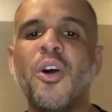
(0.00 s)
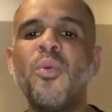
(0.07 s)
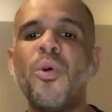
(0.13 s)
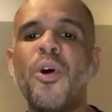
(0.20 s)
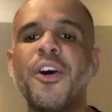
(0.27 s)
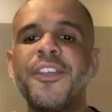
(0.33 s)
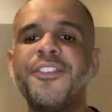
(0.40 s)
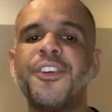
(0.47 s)
who
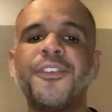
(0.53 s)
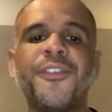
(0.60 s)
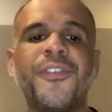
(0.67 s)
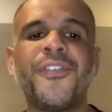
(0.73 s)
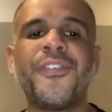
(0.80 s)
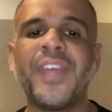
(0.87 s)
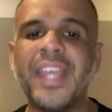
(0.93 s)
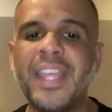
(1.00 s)
was your
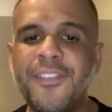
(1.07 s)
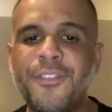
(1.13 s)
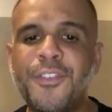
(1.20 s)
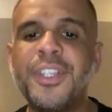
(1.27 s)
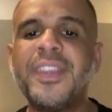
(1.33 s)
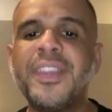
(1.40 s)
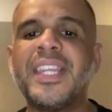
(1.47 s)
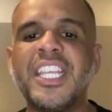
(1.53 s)

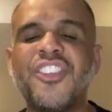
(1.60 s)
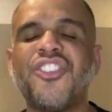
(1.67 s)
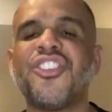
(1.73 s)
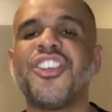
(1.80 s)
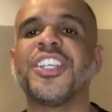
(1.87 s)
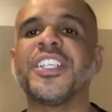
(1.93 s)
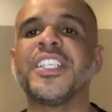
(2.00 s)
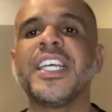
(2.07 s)
favorite
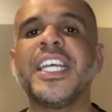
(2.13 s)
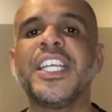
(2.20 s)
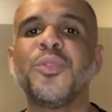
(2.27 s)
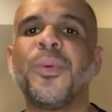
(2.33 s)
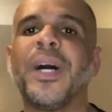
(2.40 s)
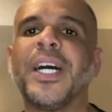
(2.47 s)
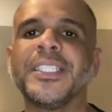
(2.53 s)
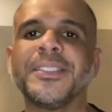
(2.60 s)
teacher and
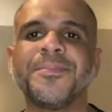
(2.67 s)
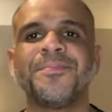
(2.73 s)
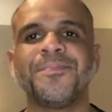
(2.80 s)
why?